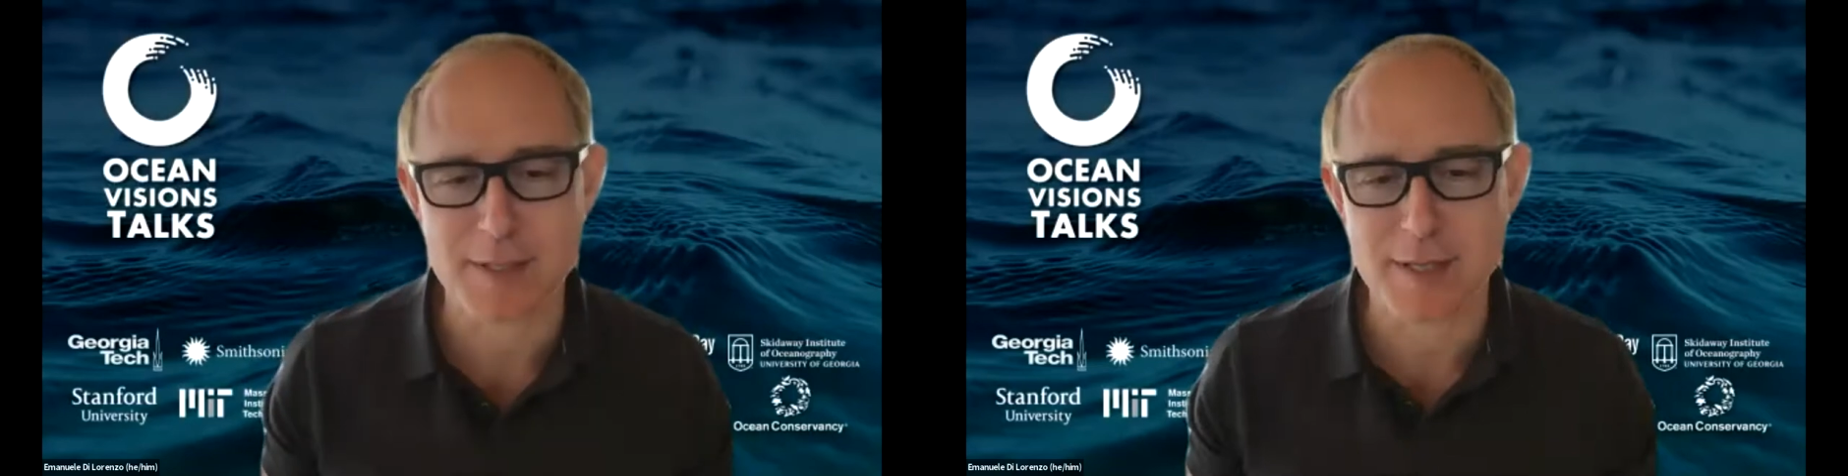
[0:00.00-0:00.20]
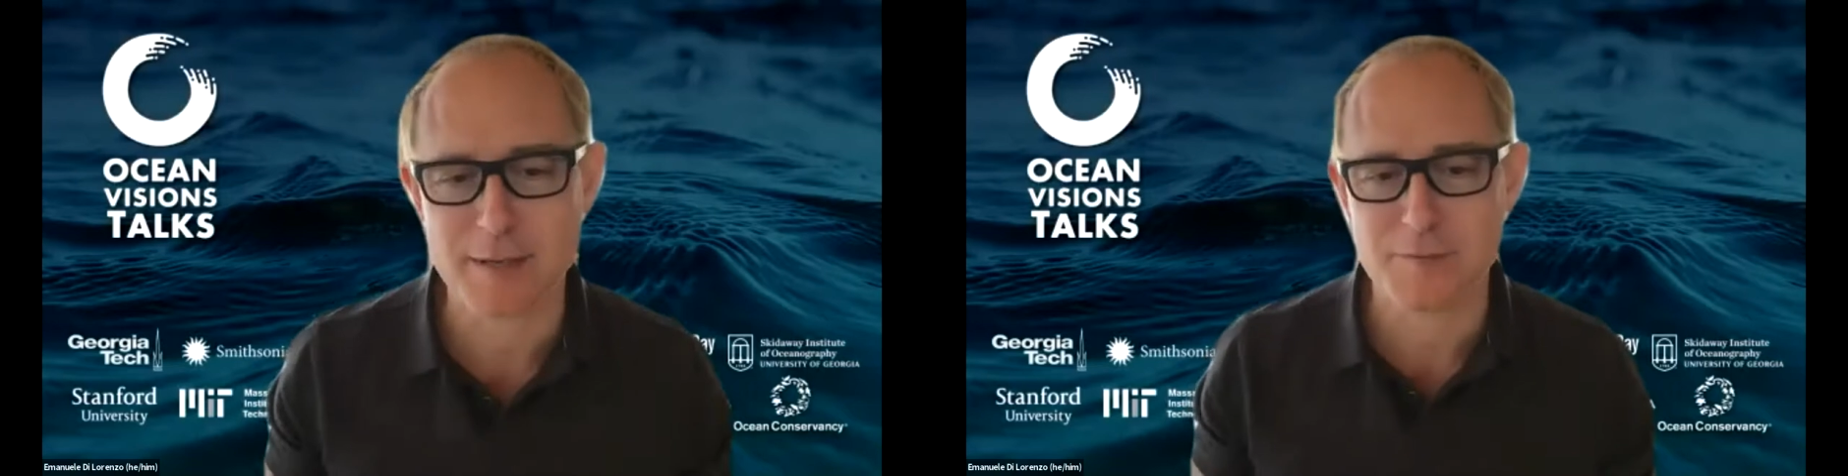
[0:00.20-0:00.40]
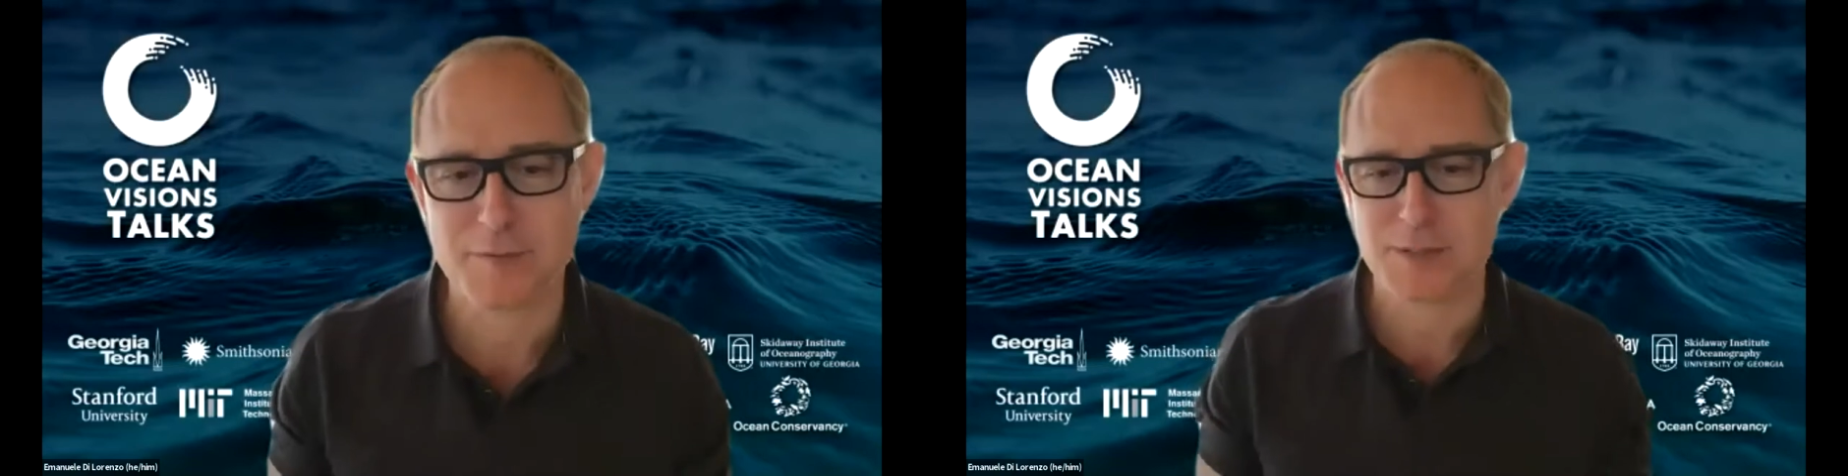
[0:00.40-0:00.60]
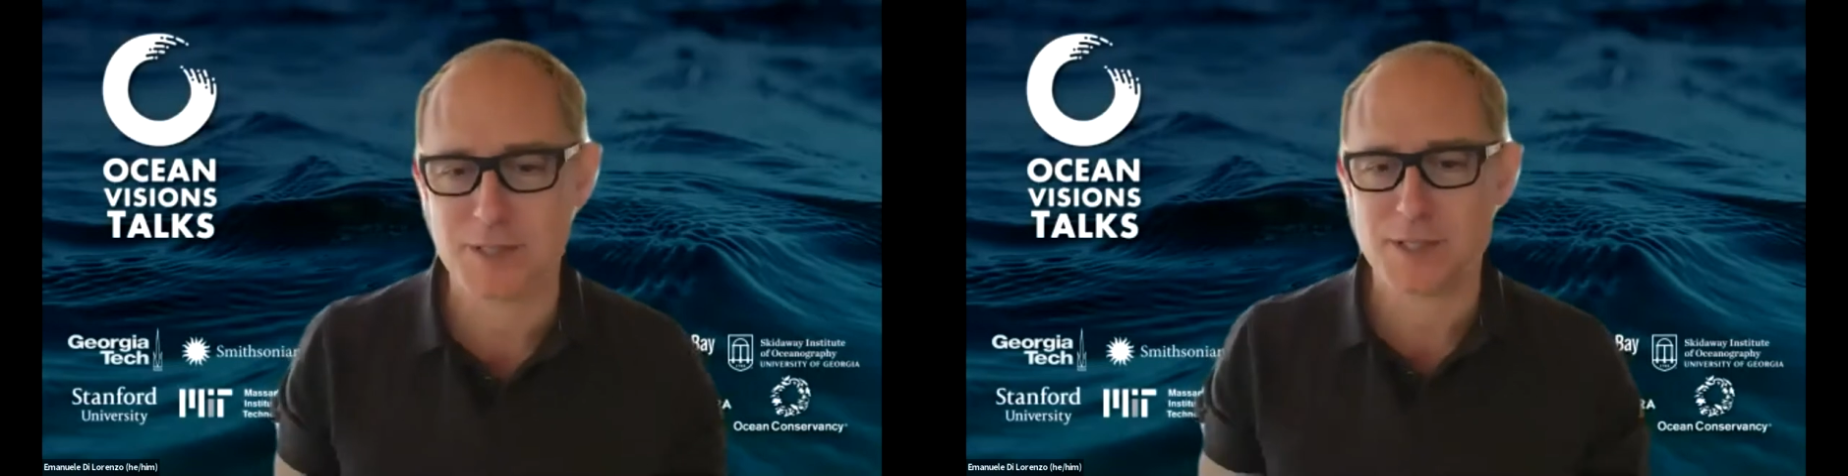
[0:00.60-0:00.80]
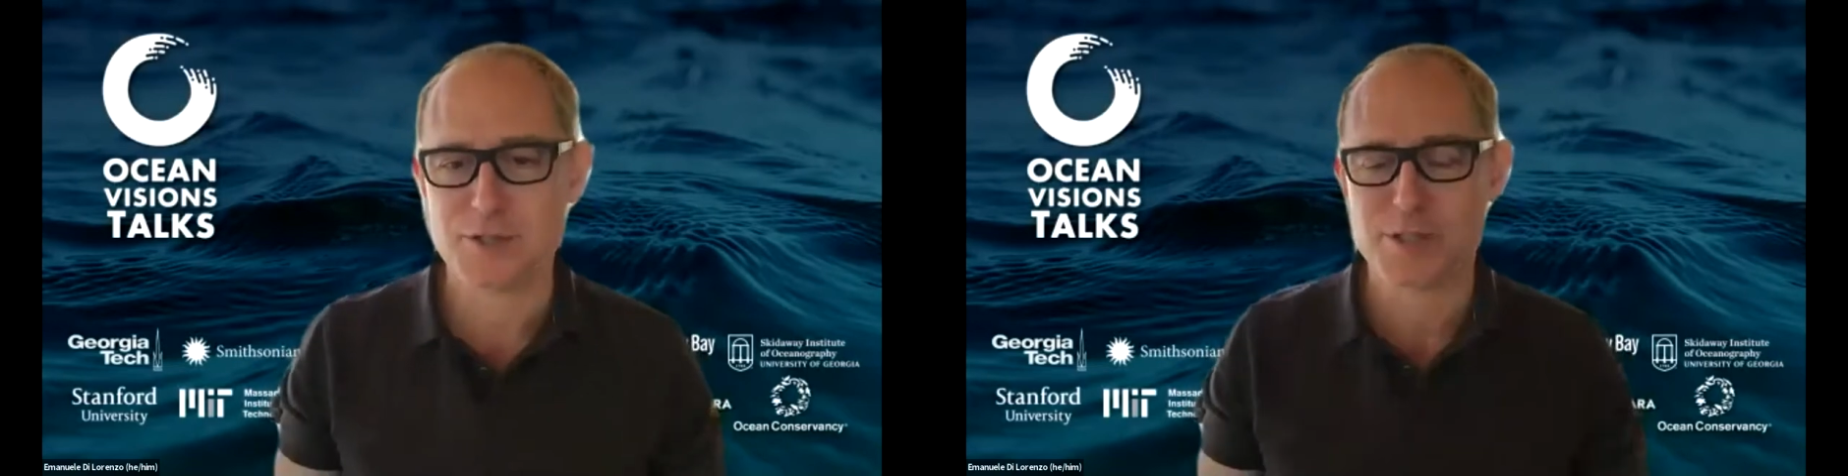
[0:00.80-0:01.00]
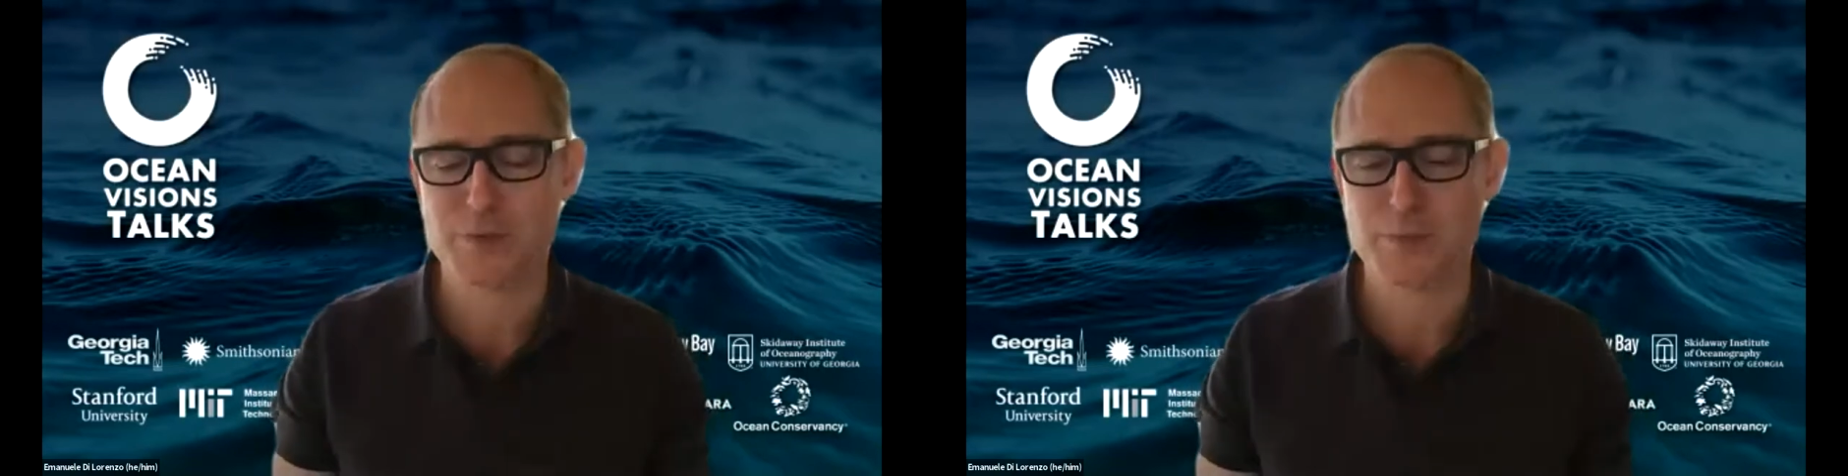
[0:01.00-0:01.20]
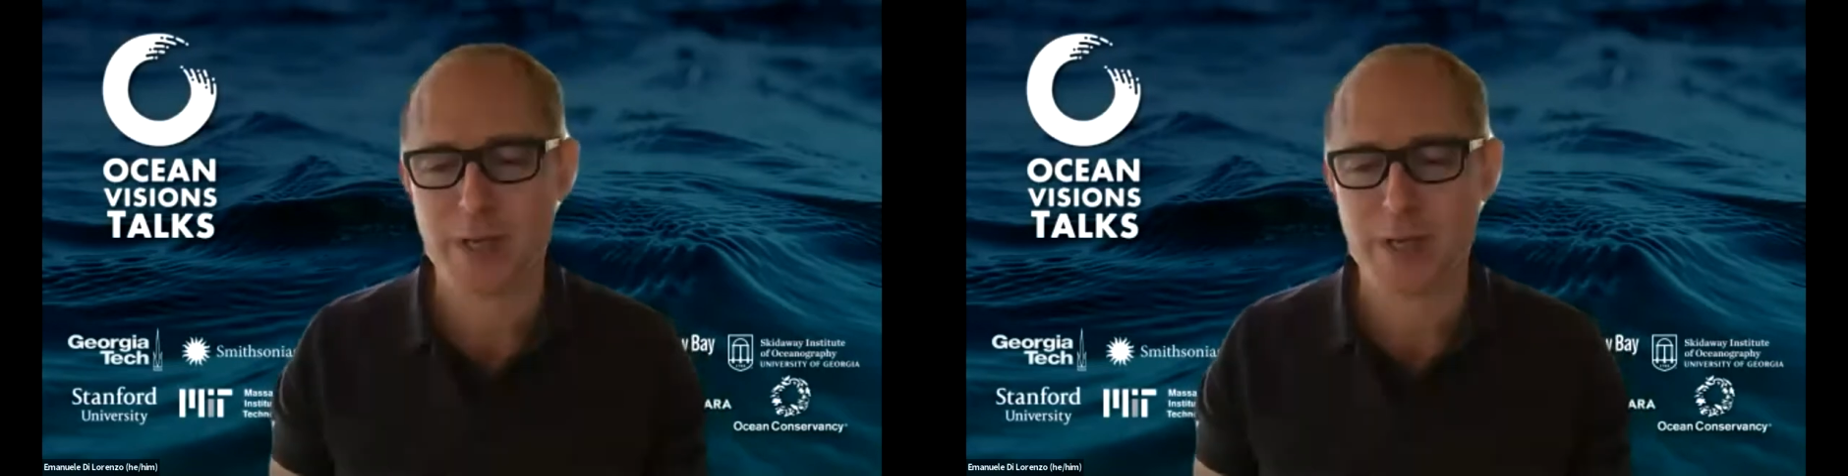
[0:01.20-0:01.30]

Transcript: And then if there's interest,